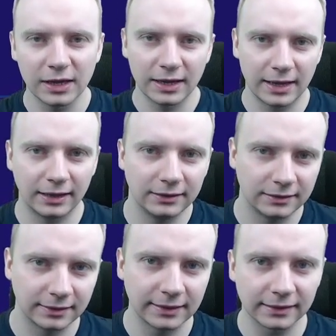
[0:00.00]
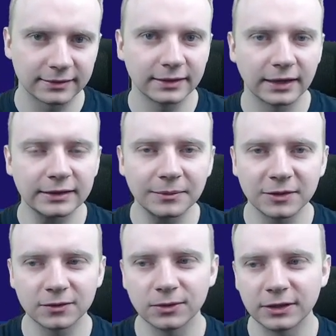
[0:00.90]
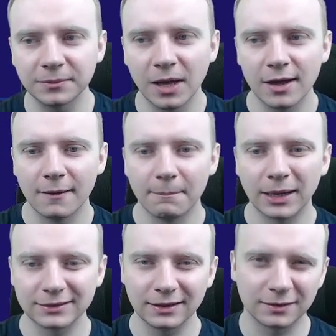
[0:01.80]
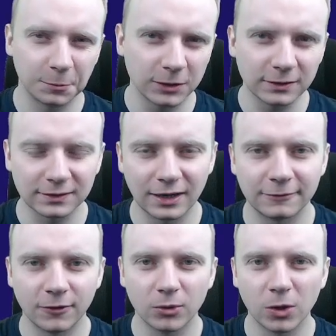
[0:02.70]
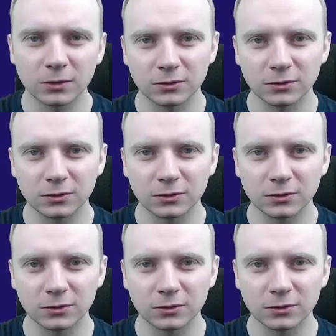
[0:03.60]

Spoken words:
and gasting enemies to him, but it's pretty straightforward.